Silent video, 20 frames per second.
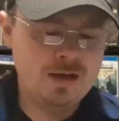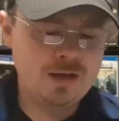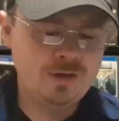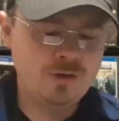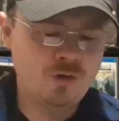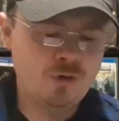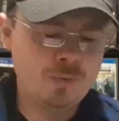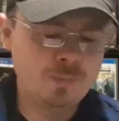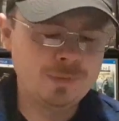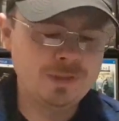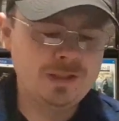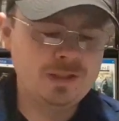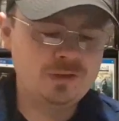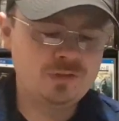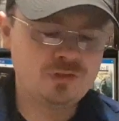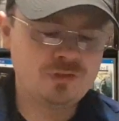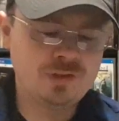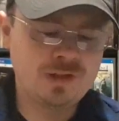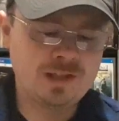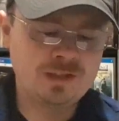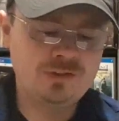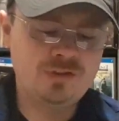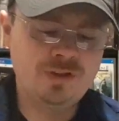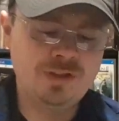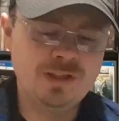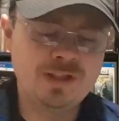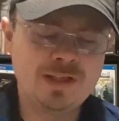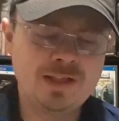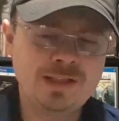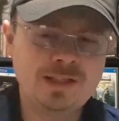Normally it's
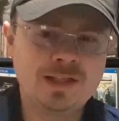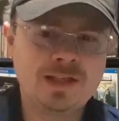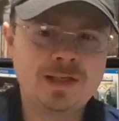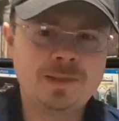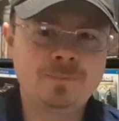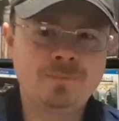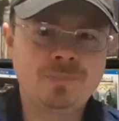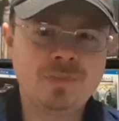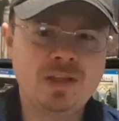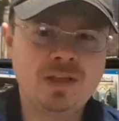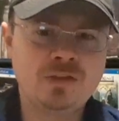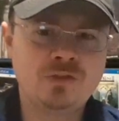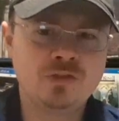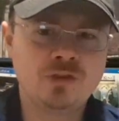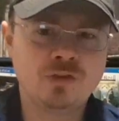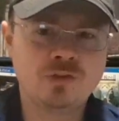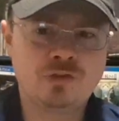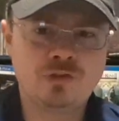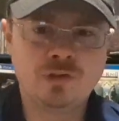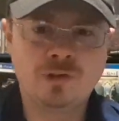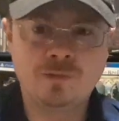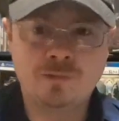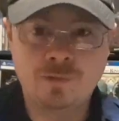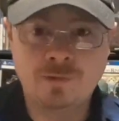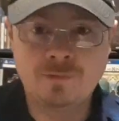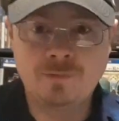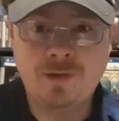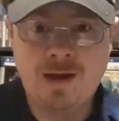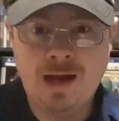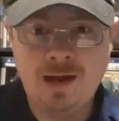$19.99. It's on sale for
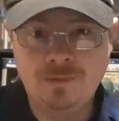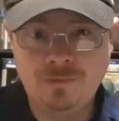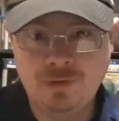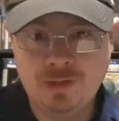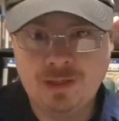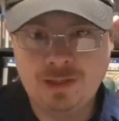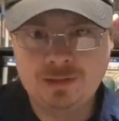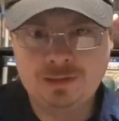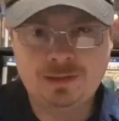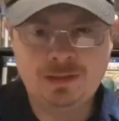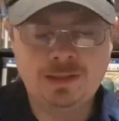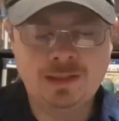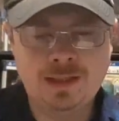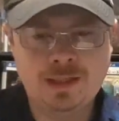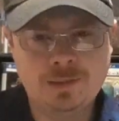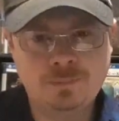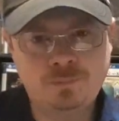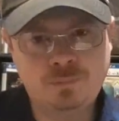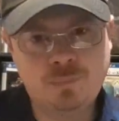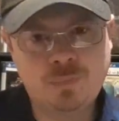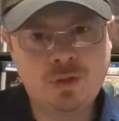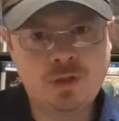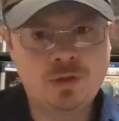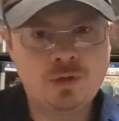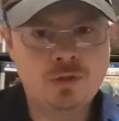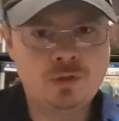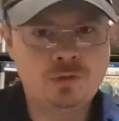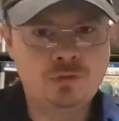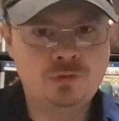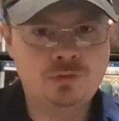$5.99.
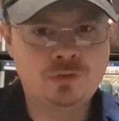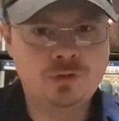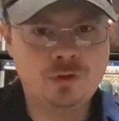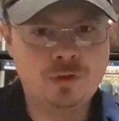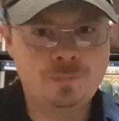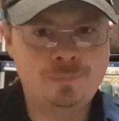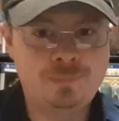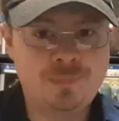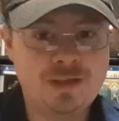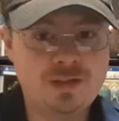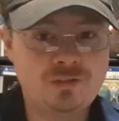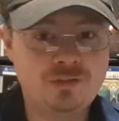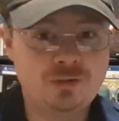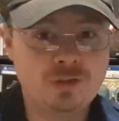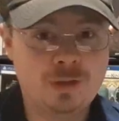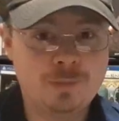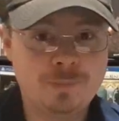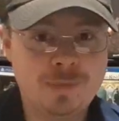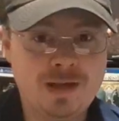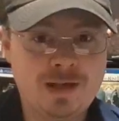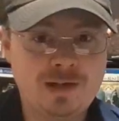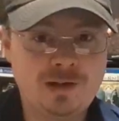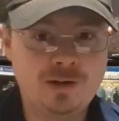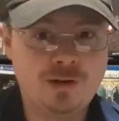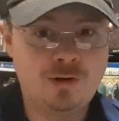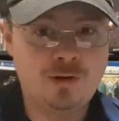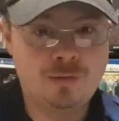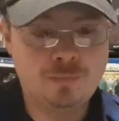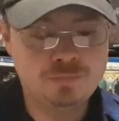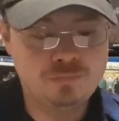So that's not bad at
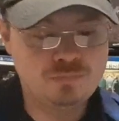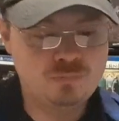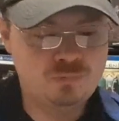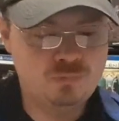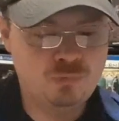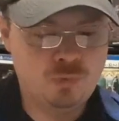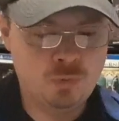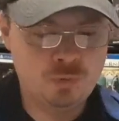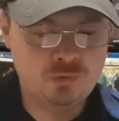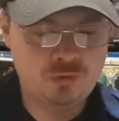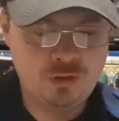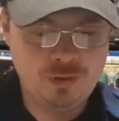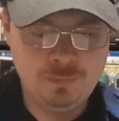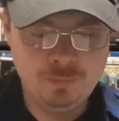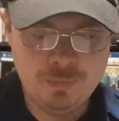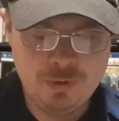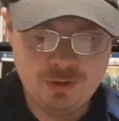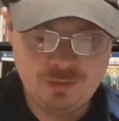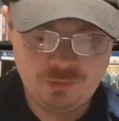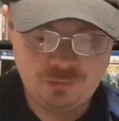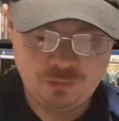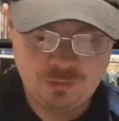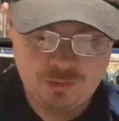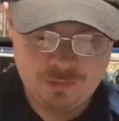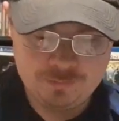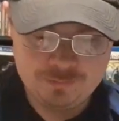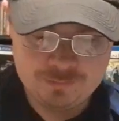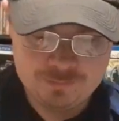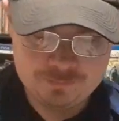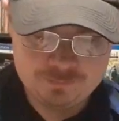all. $14 off.